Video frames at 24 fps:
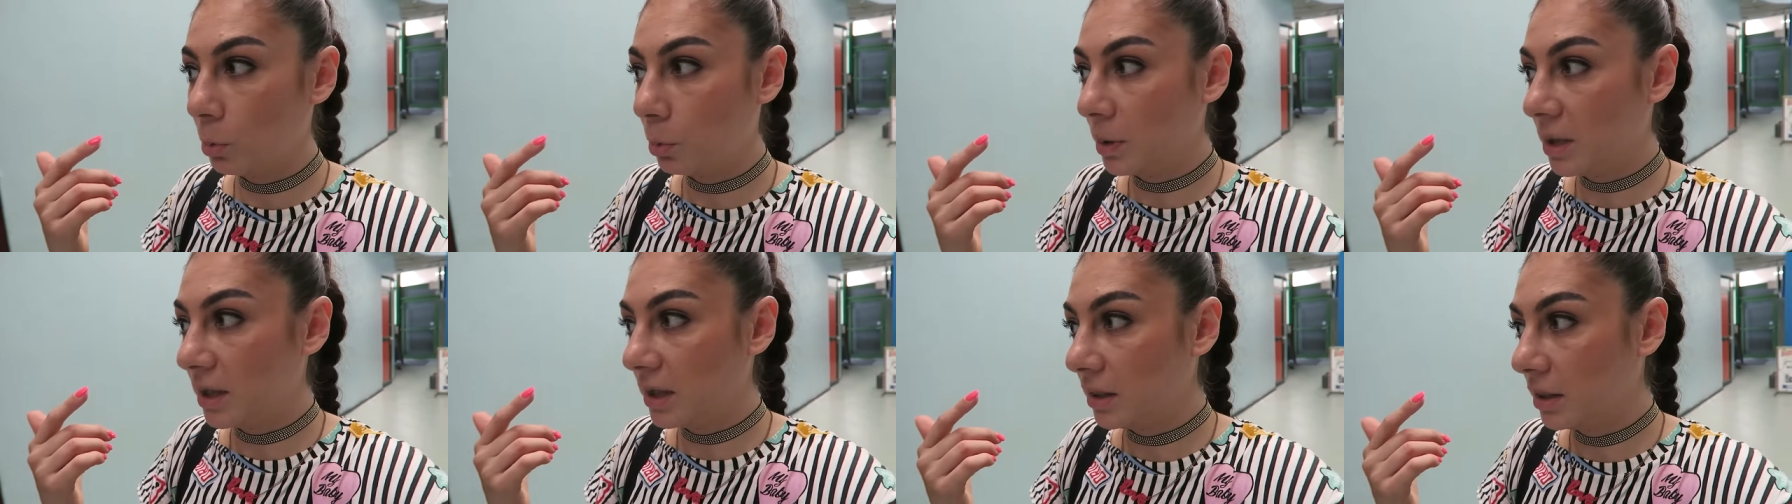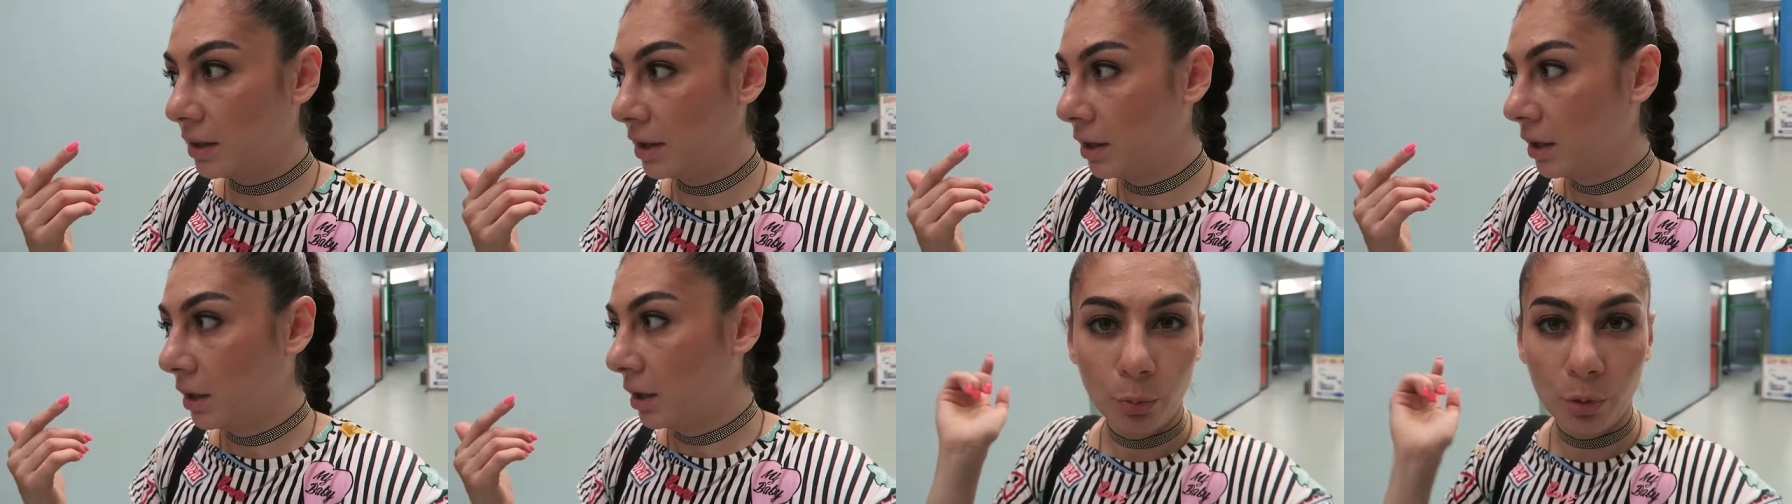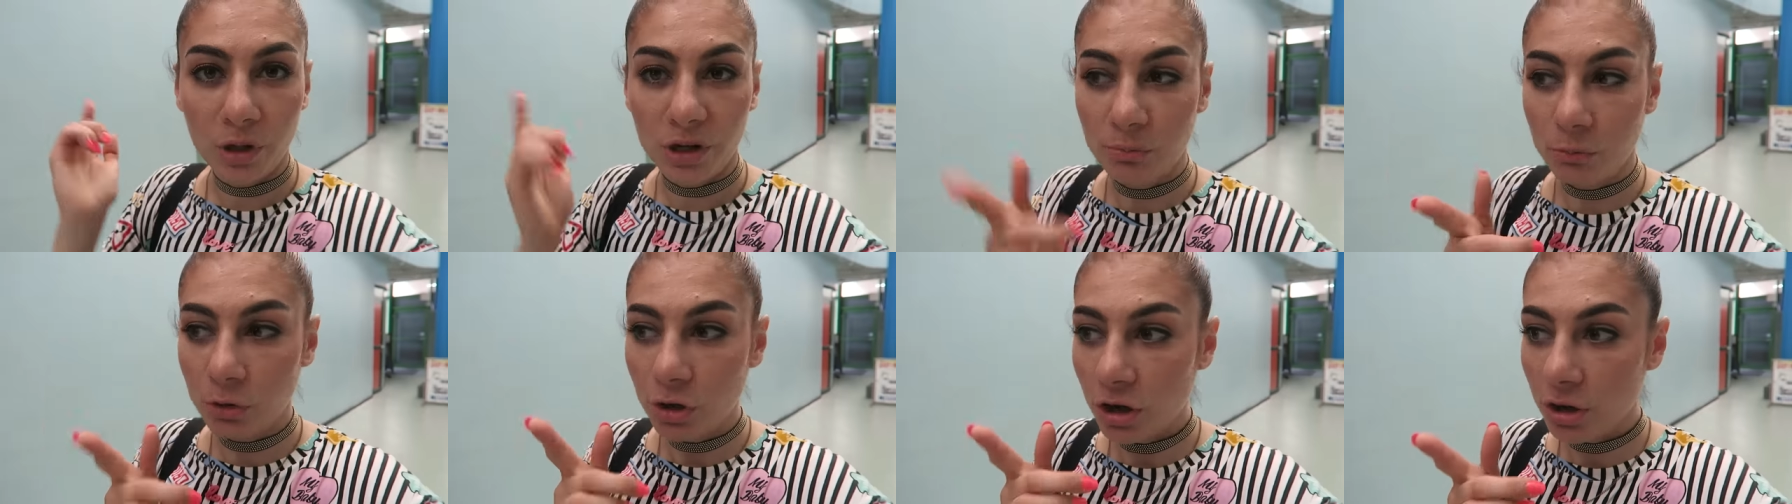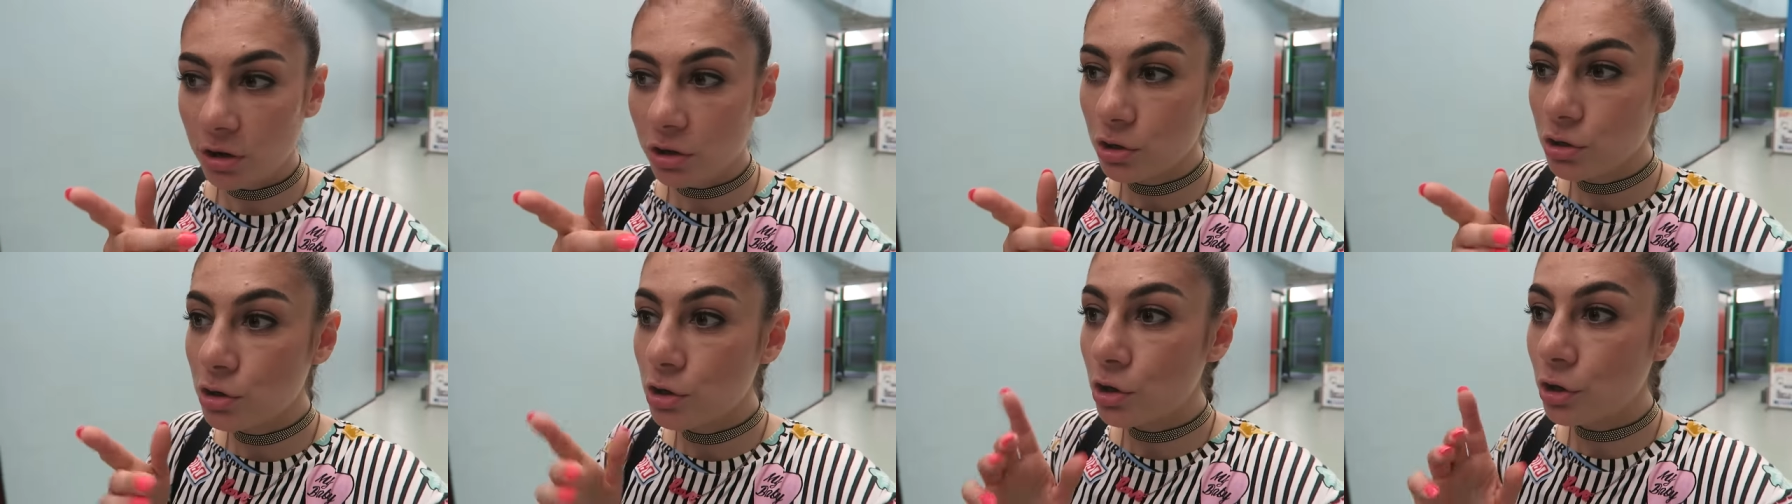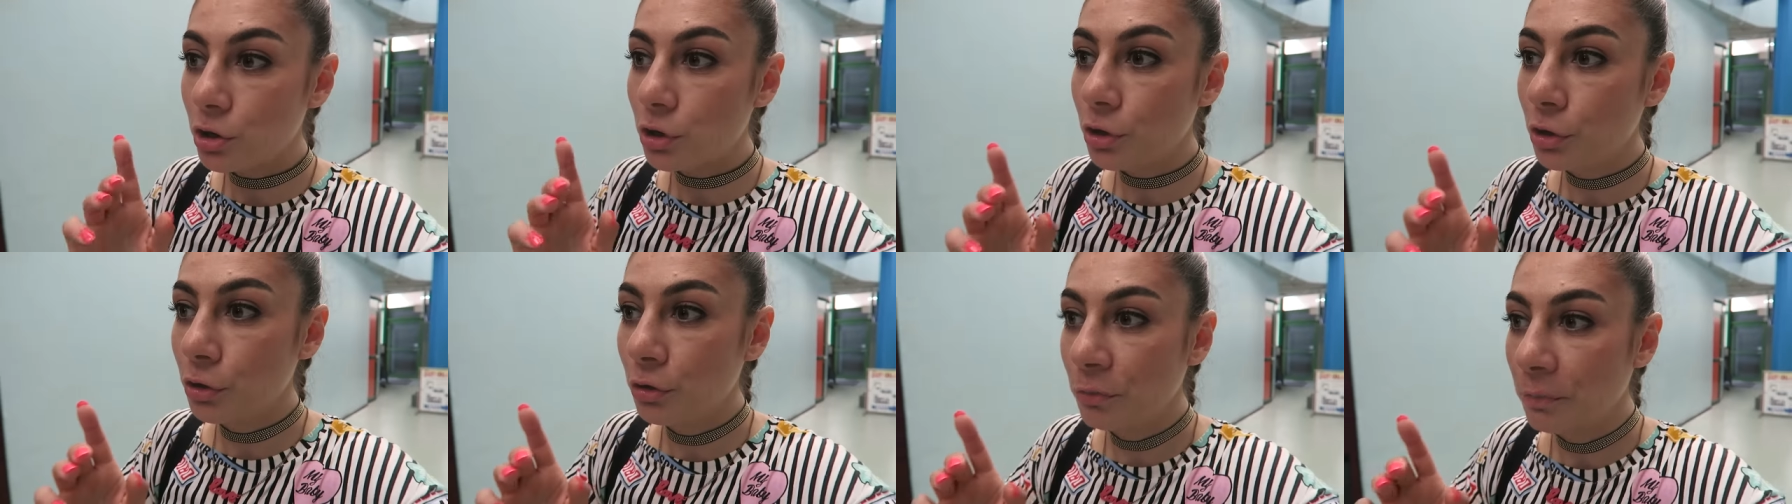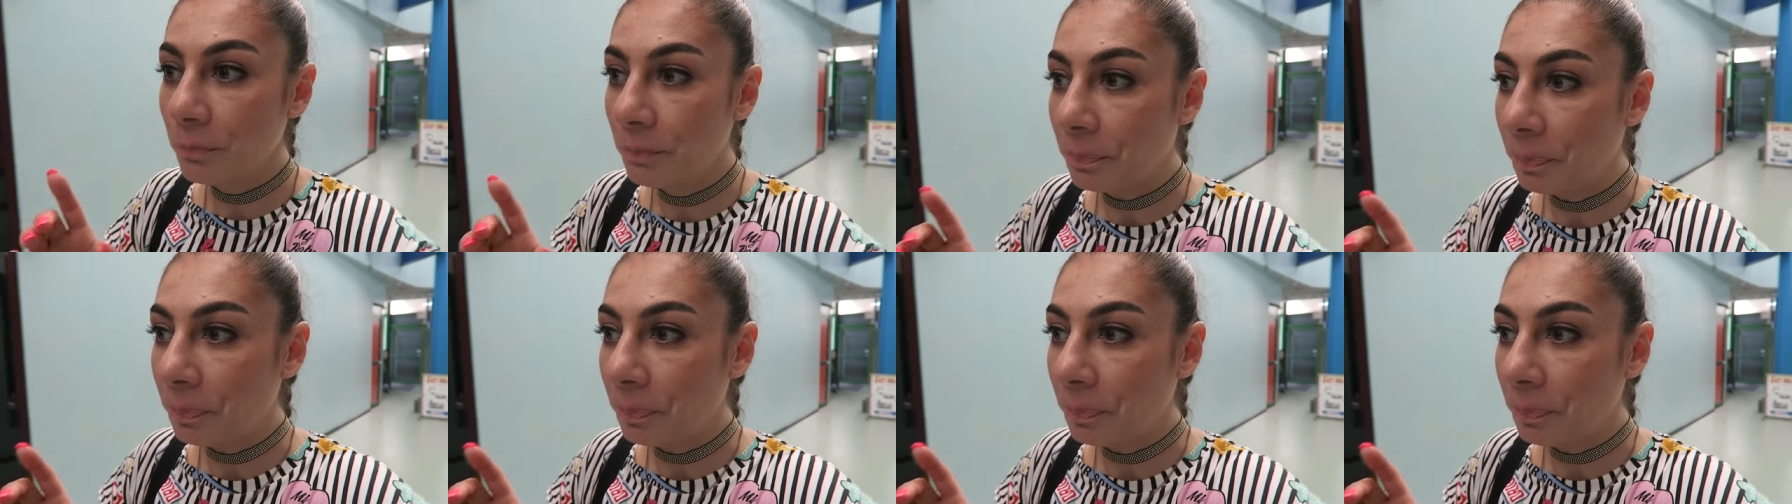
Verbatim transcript: with, with a Moroccan girl,